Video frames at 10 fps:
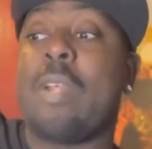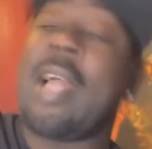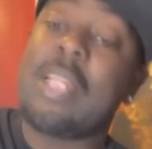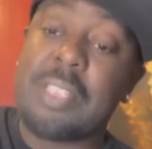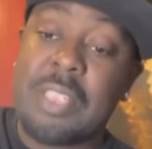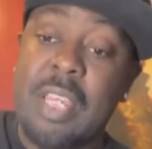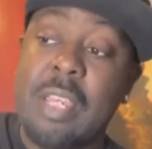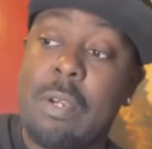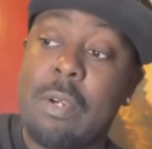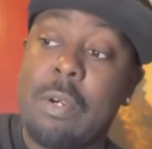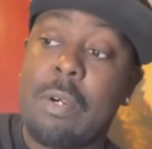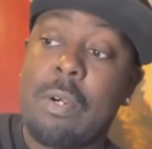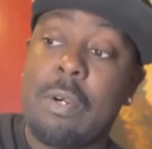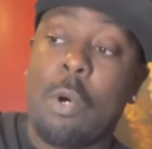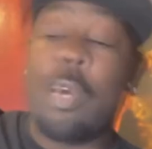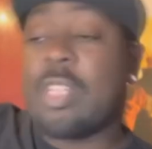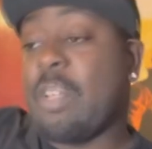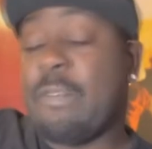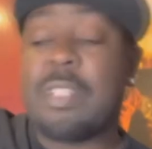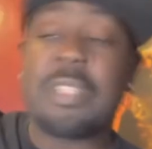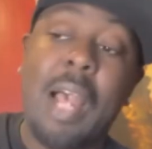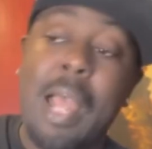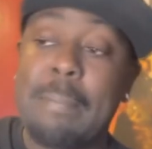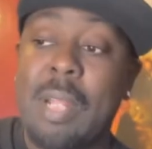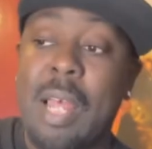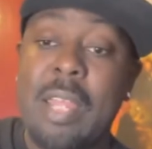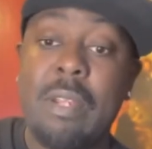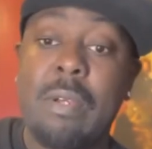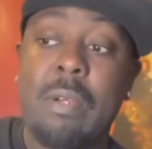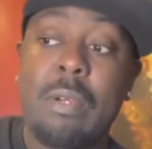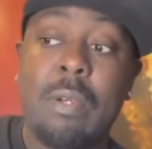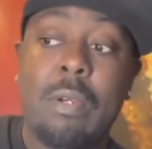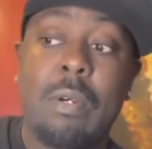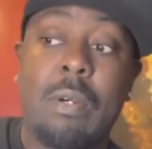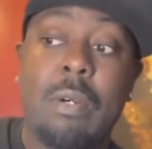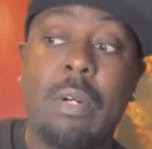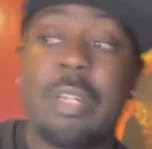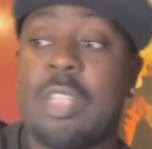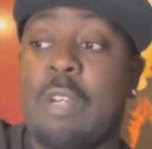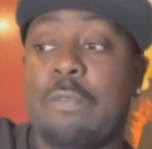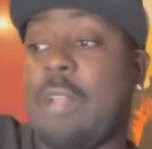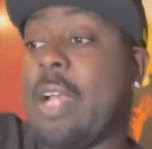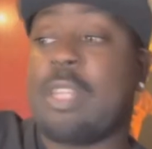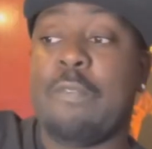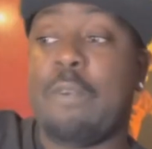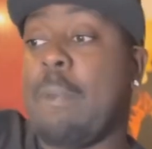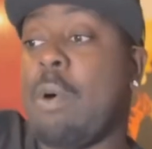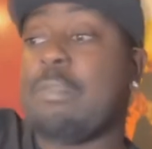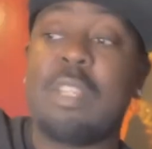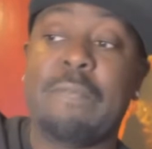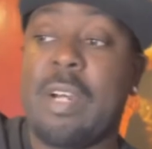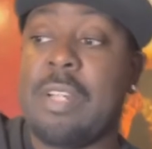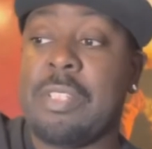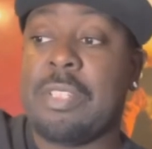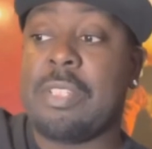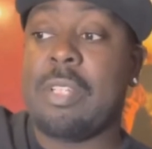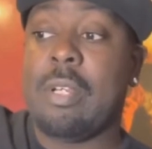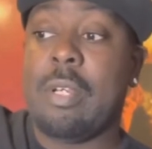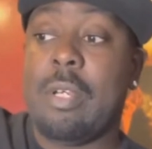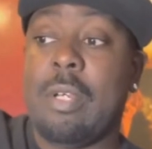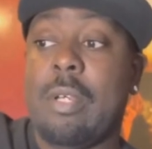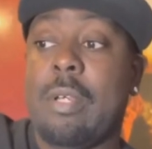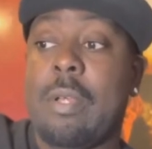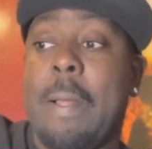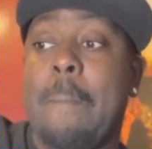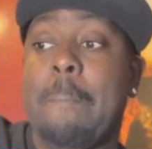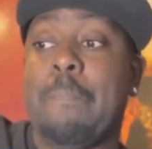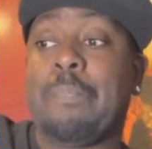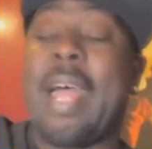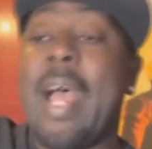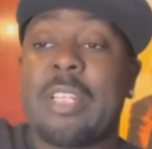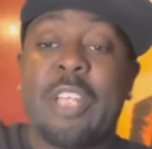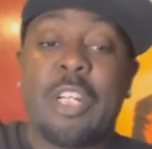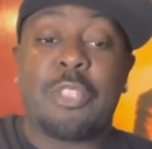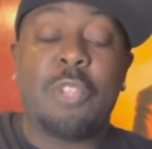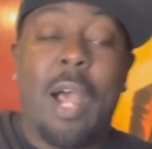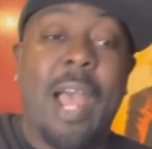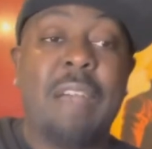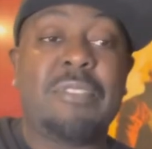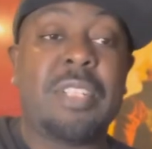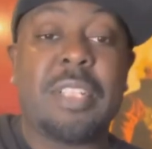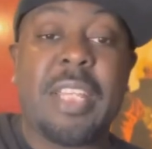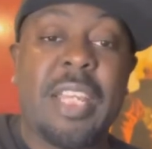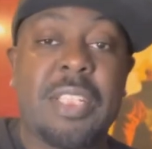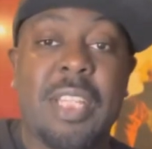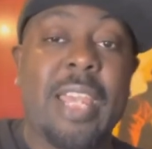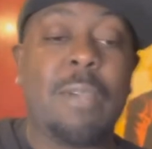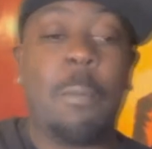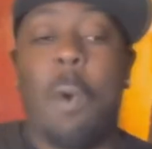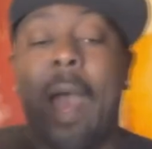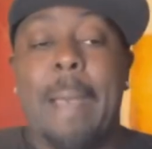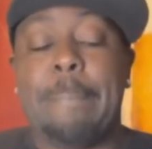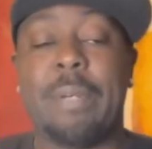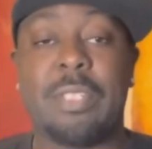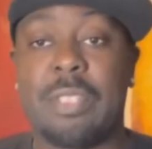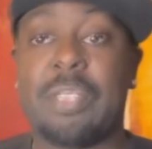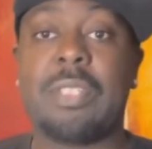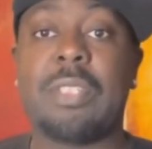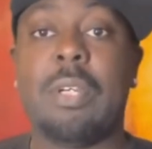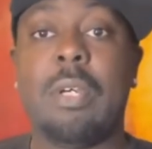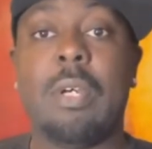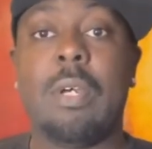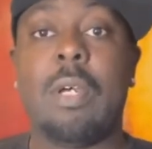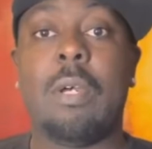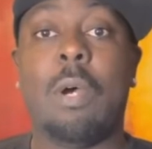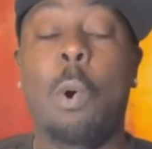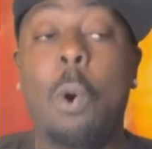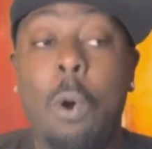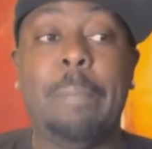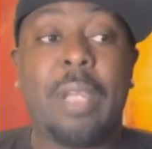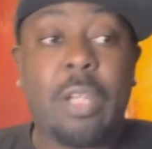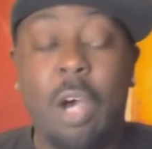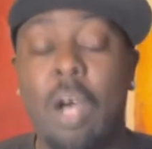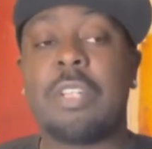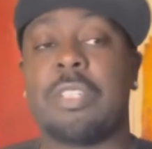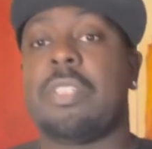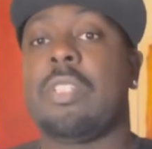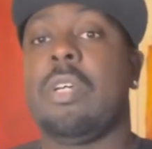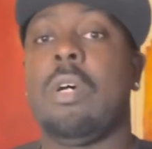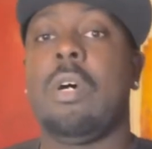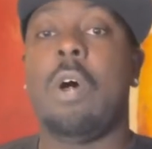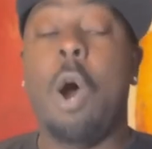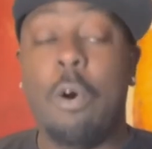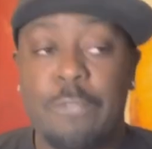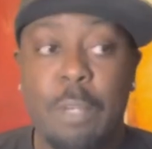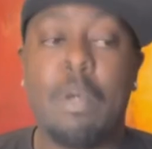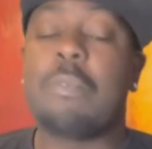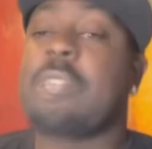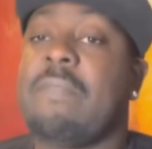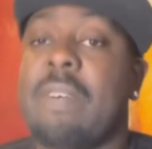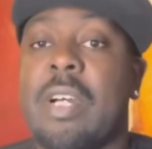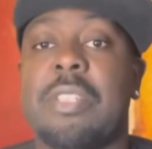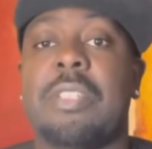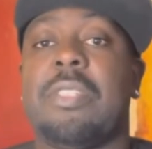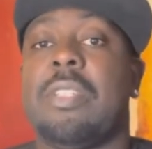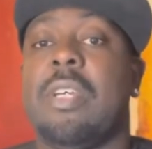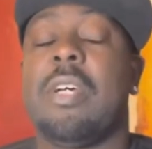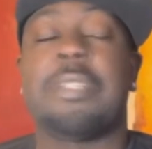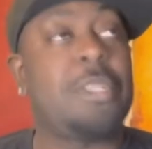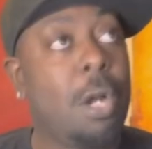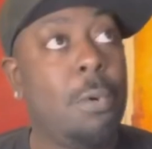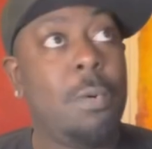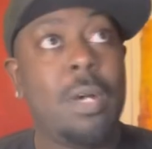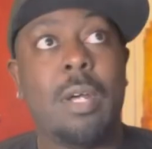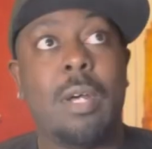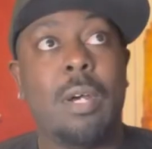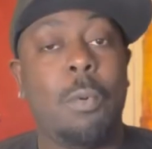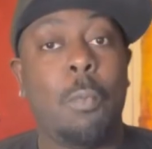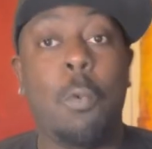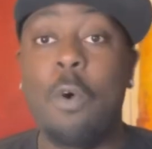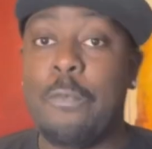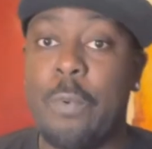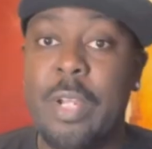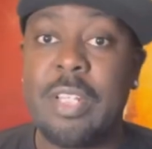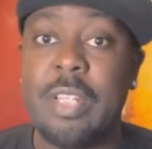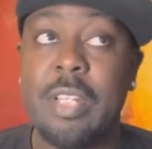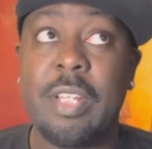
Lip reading: reality, or a different timeline, or a different multiverse. That does not have to dictate what happens, all because of the multiverse. So Wolverine